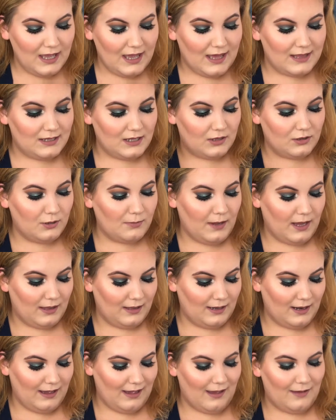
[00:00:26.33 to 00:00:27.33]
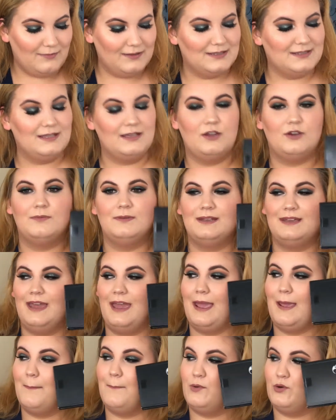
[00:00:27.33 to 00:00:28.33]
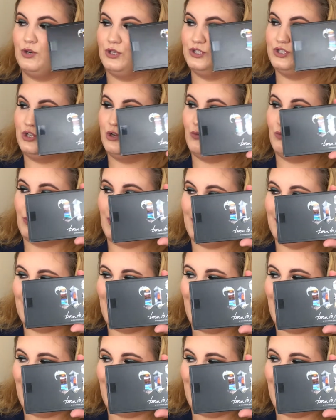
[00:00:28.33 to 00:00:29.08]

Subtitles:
And the other palette I have is the Urban Decay Born to Run